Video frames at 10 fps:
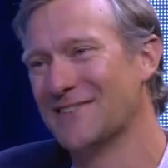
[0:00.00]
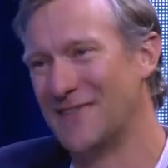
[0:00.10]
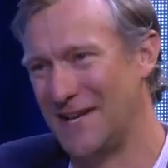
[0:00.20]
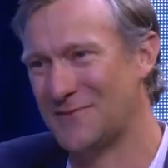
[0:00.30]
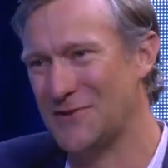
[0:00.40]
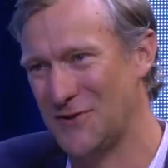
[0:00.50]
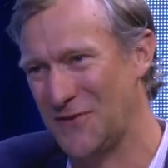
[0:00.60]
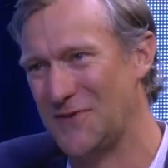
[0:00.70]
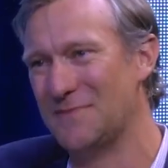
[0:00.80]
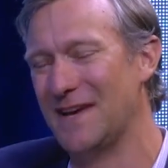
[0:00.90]
that's what
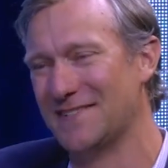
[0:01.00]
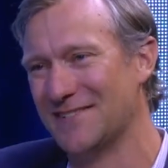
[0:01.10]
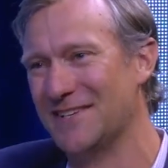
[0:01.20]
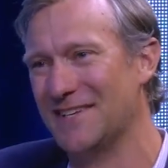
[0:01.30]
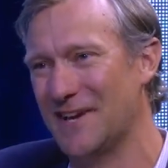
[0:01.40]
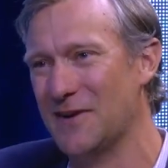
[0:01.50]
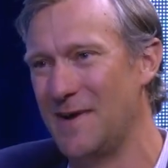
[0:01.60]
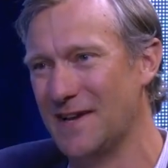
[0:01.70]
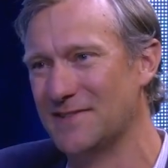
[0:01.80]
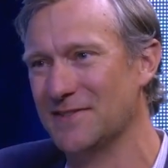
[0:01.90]
drove you basically to get your
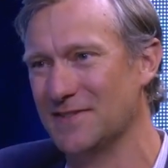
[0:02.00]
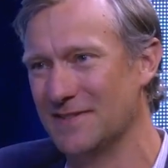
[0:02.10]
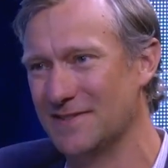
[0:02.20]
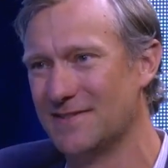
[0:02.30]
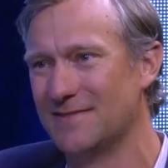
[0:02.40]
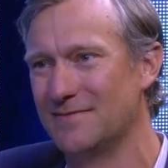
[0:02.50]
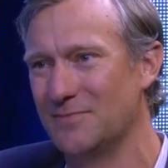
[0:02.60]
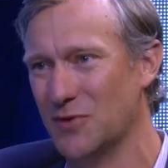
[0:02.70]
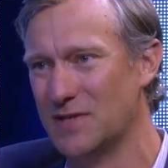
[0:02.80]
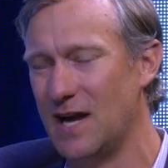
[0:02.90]
master's is
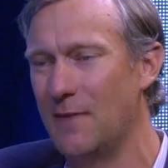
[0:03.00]
more time.